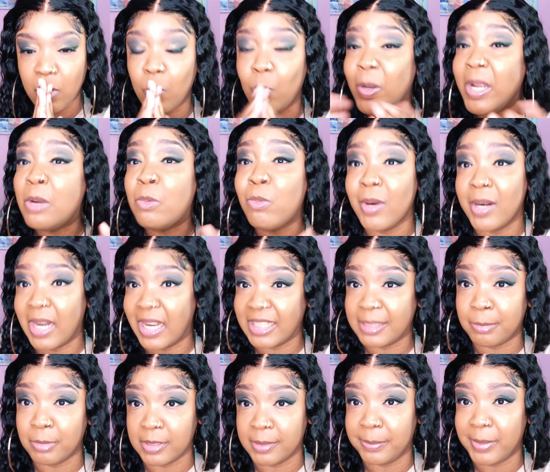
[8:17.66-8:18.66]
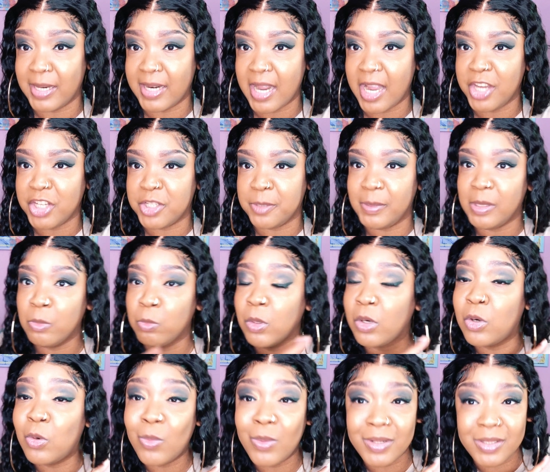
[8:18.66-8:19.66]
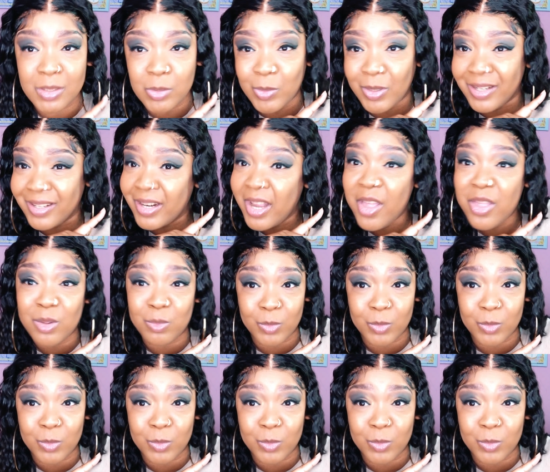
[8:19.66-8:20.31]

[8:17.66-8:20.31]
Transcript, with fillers: we were not supposed to be in that HEB. We're going to another